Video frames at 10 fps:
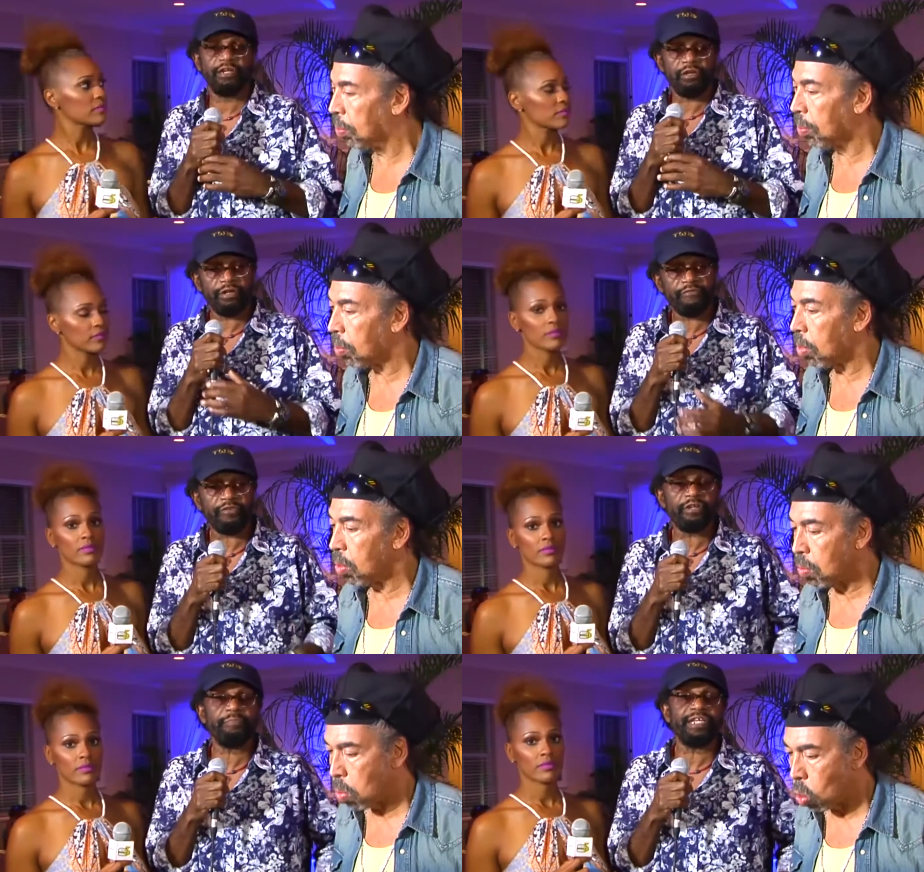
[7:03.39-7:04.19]
Speaker 1: learn the
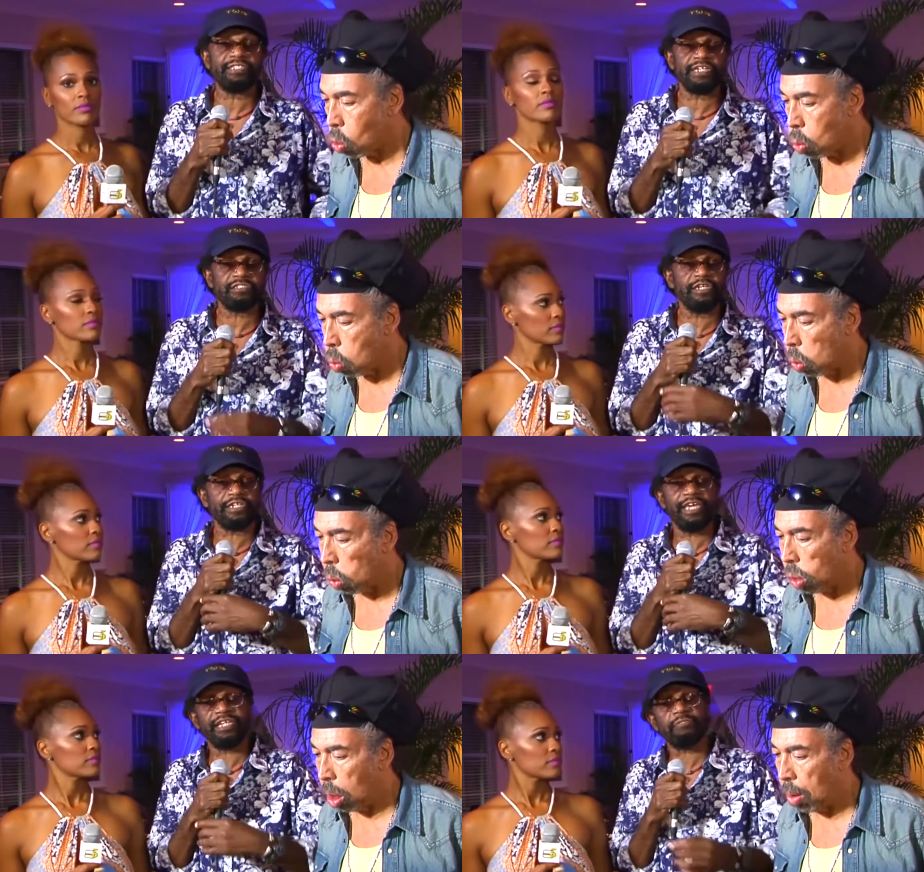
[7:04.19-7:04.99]
fundamentals so
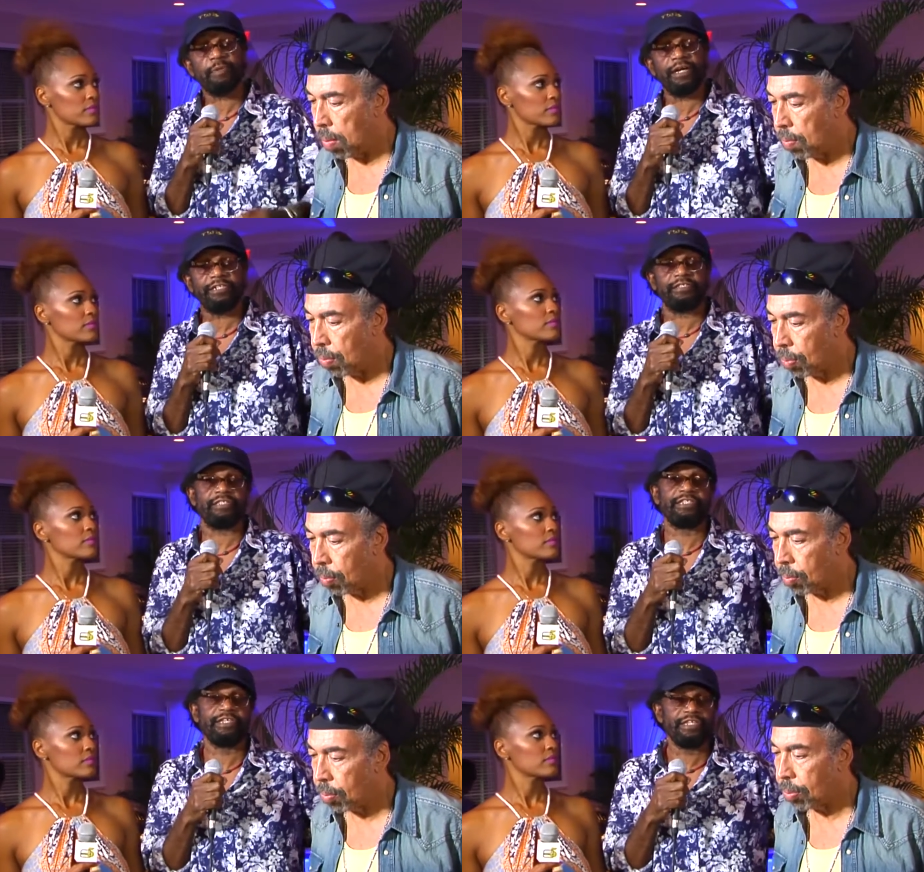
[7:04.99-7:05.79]
you can expand.
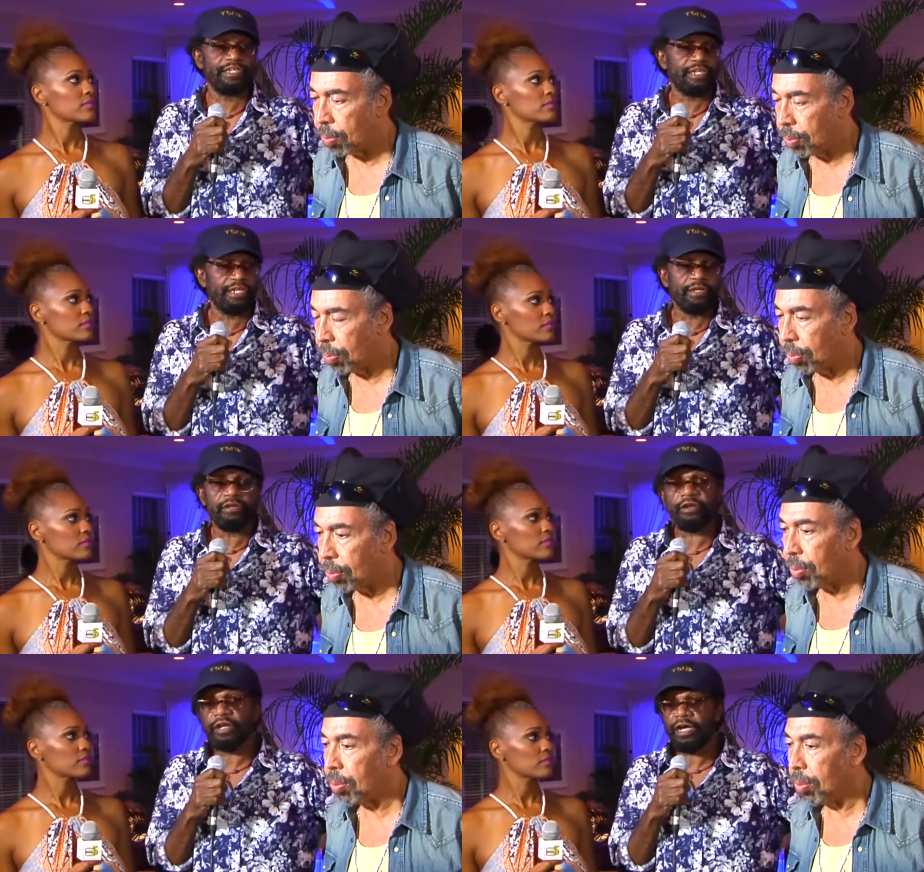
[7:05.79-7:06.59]

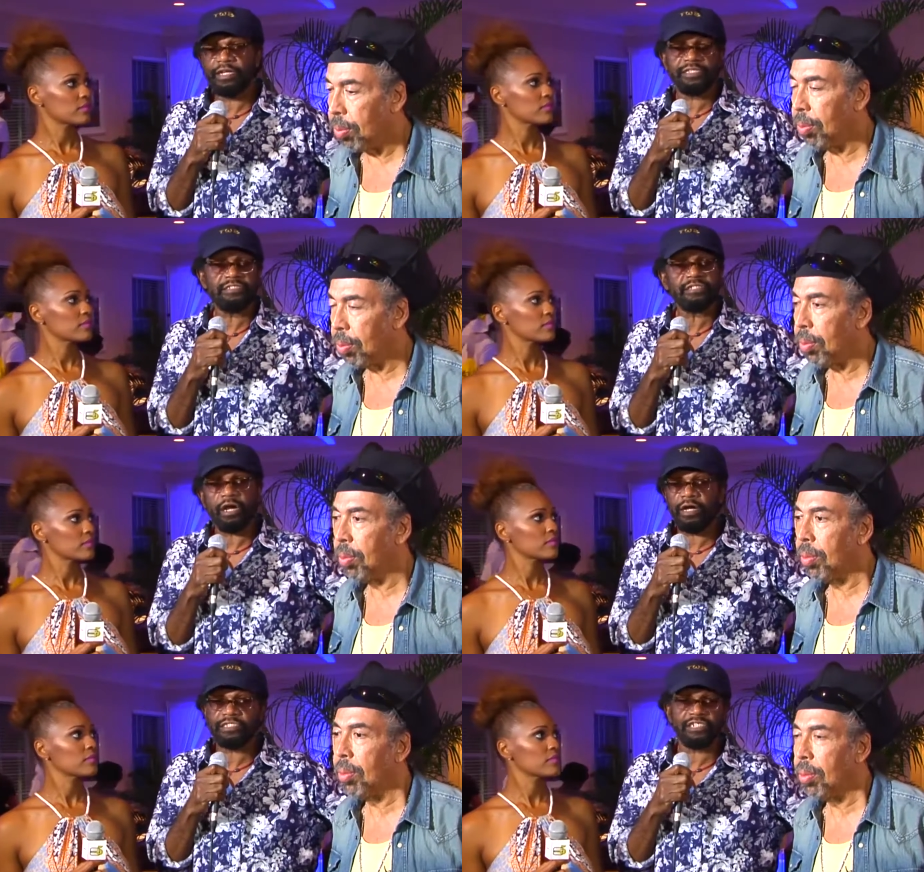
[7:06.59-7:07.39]
Learn all, listen
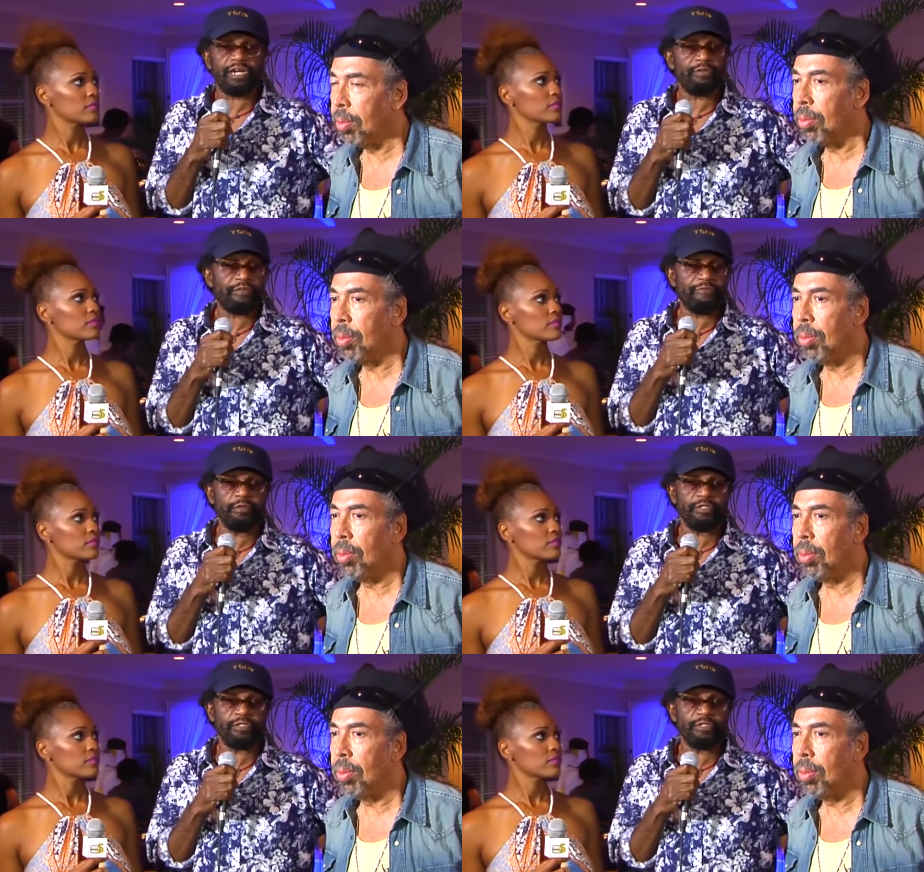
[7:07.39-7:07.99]
to all genre of